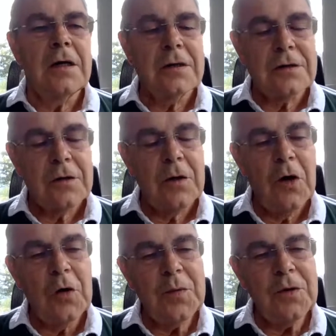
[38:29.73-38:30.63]
So I
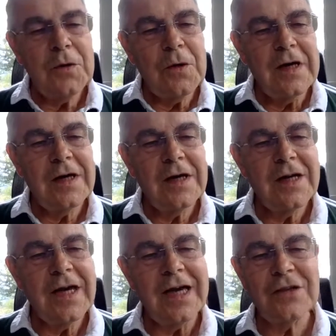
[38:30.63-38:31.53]
hope you
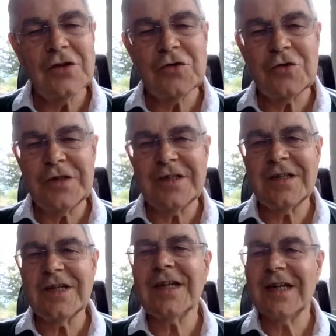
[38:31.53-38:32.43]
enjoyed
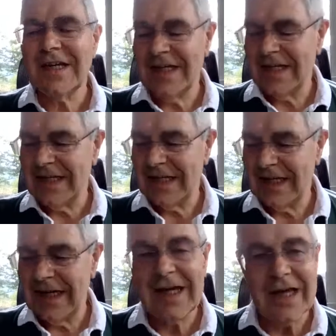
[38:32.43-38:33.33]

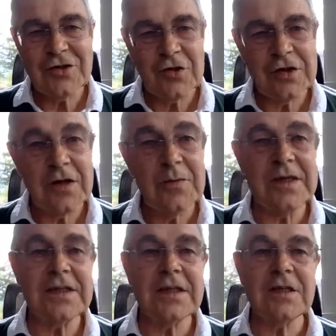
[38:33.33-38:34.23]
that
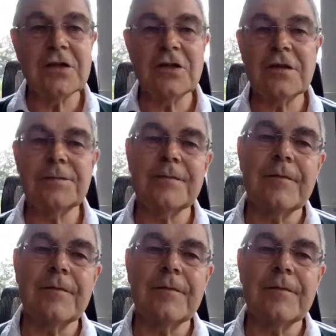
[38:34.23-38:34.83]
meditation.